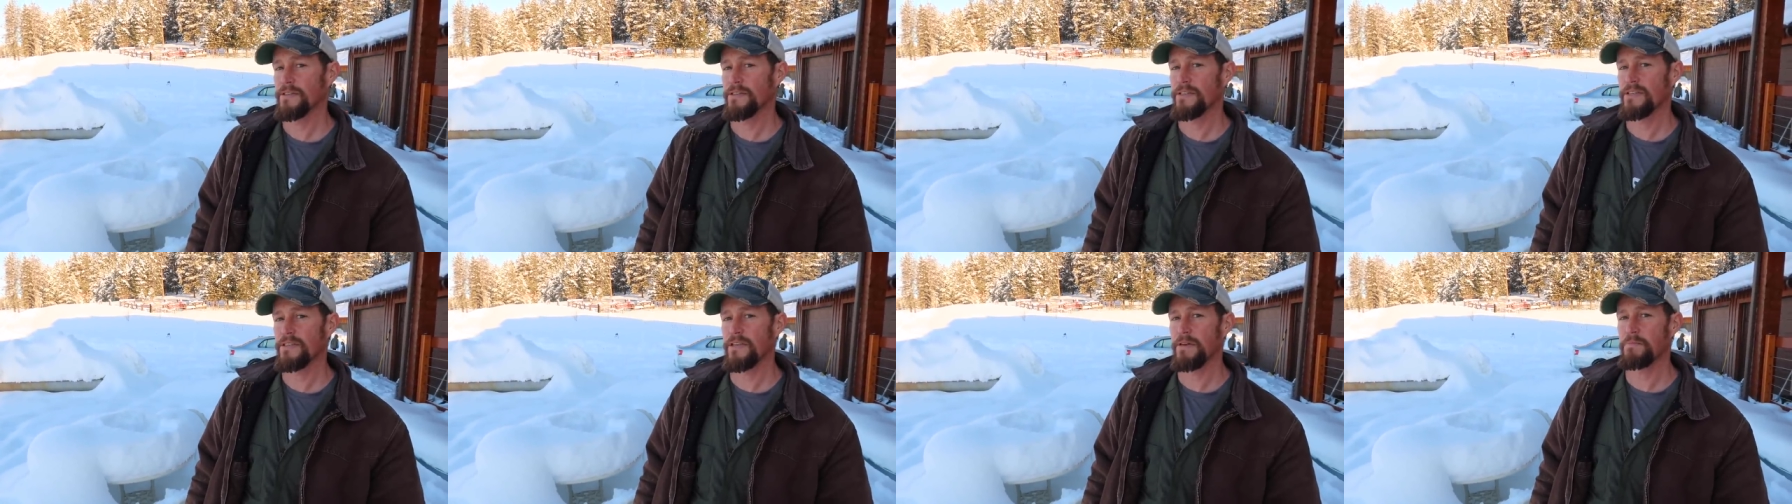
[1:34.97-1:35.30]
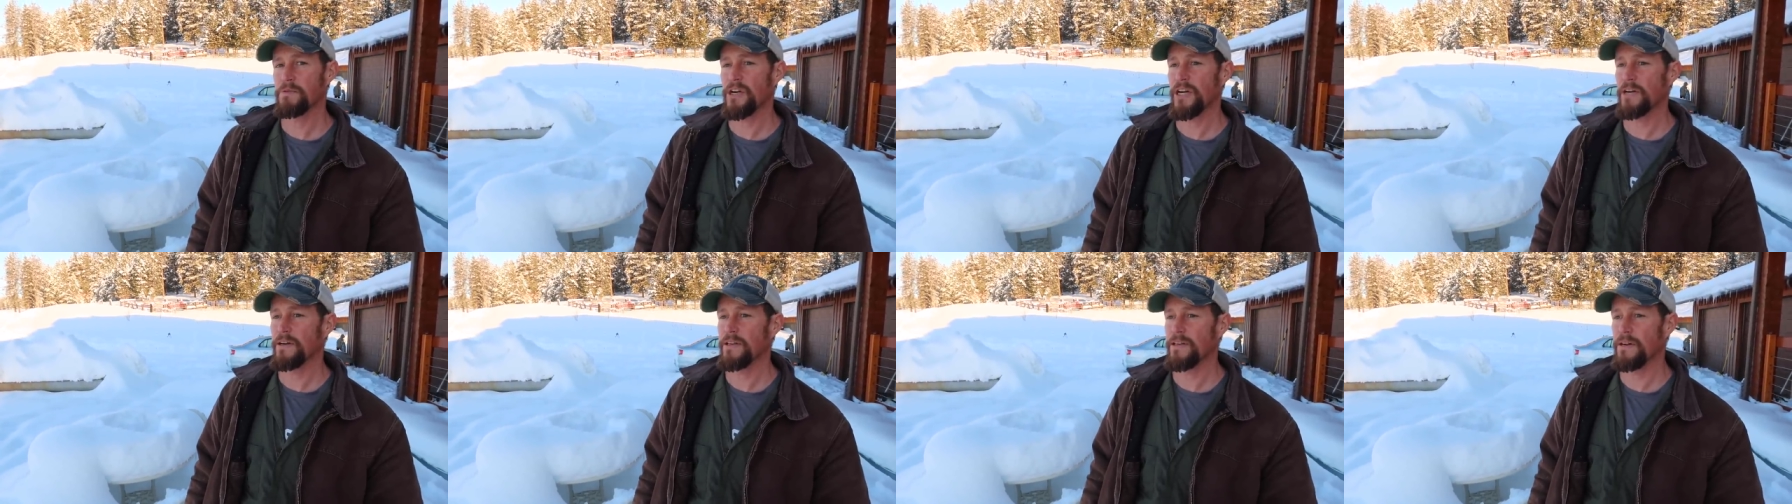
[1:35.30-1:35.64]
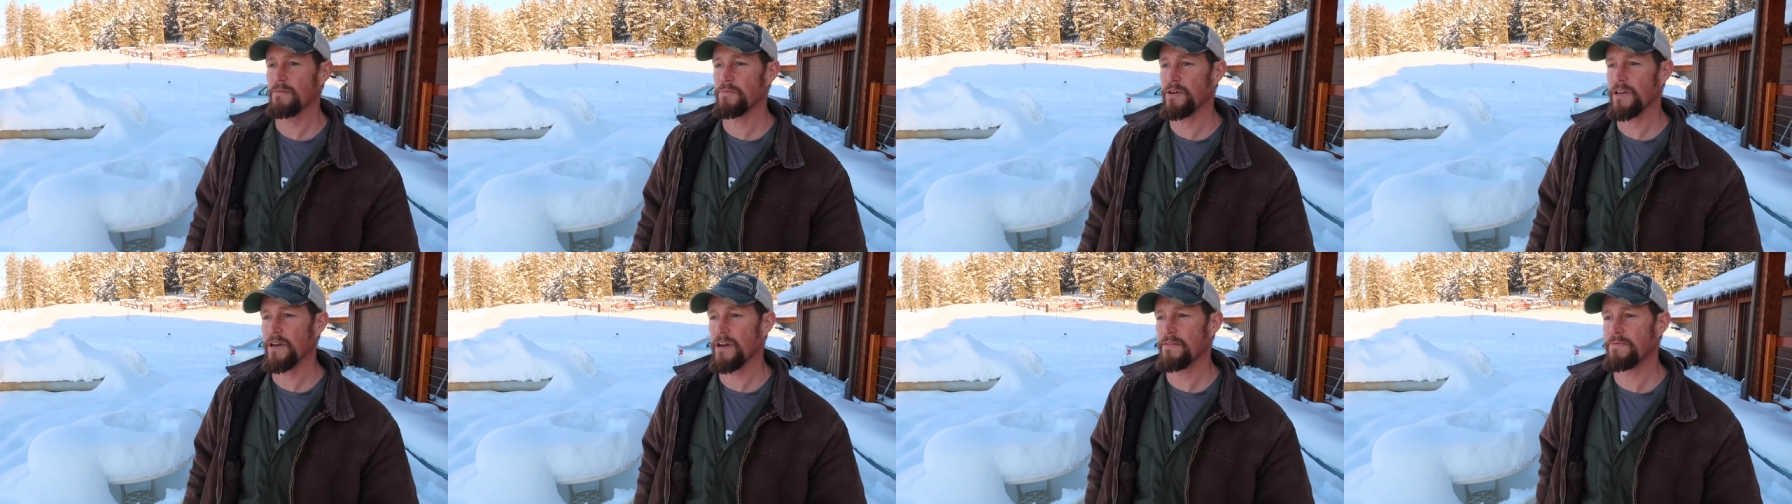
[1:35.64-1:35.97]
Seaberry
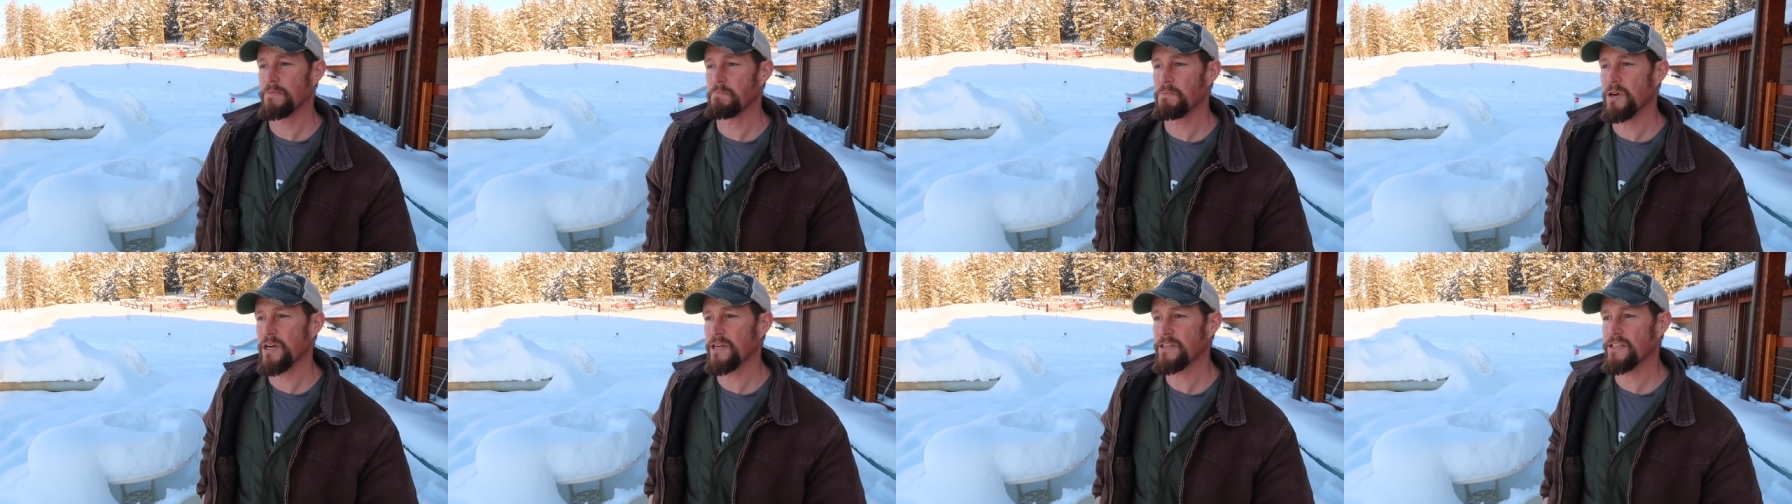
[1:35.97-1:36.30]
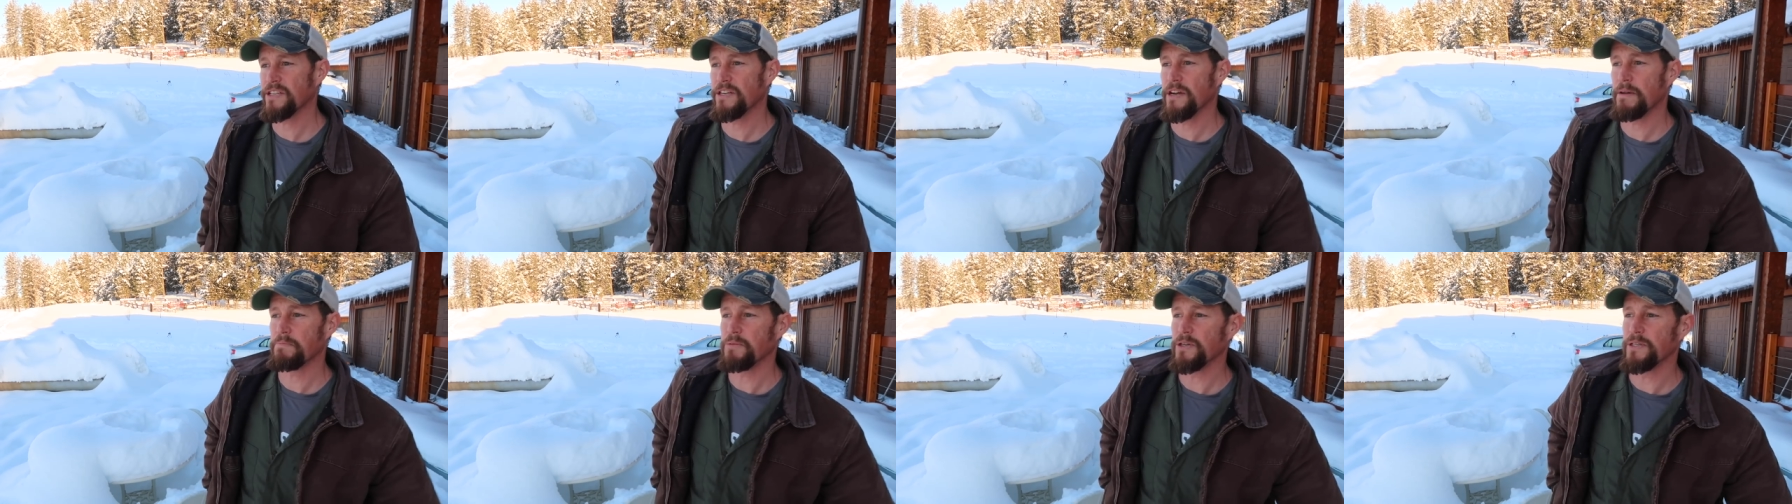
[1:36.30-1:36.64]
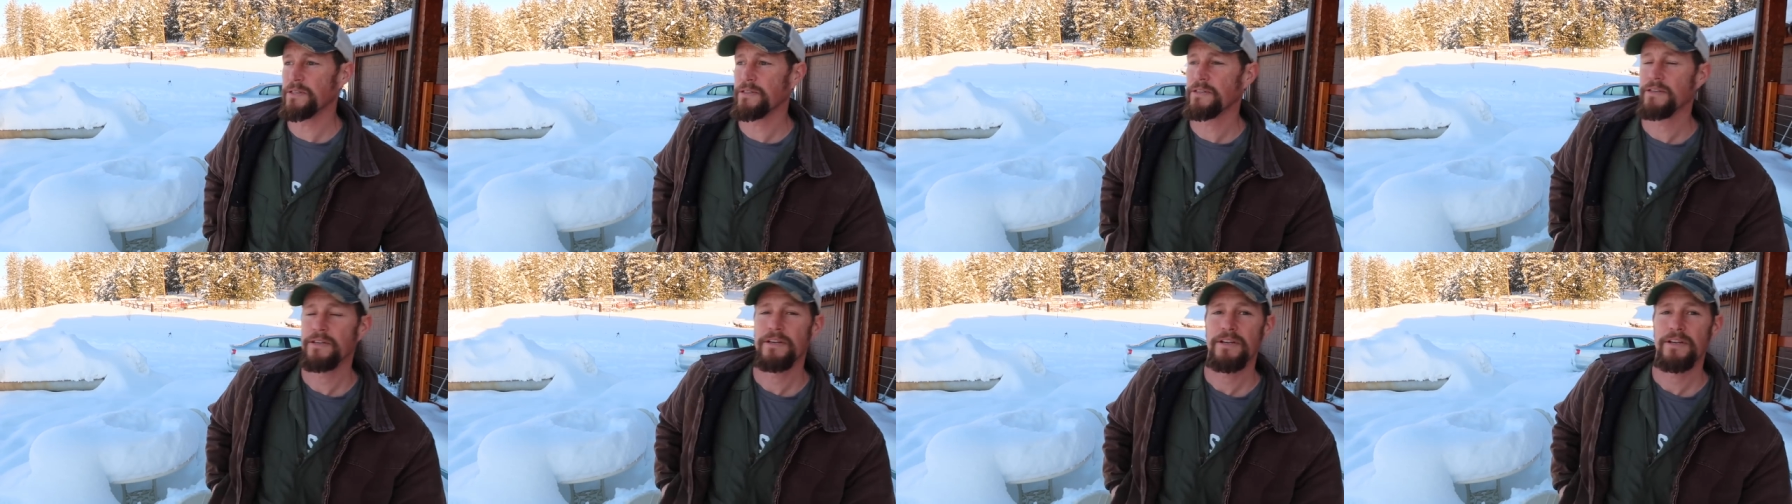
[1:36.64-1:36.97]
that we got from Mark Shepard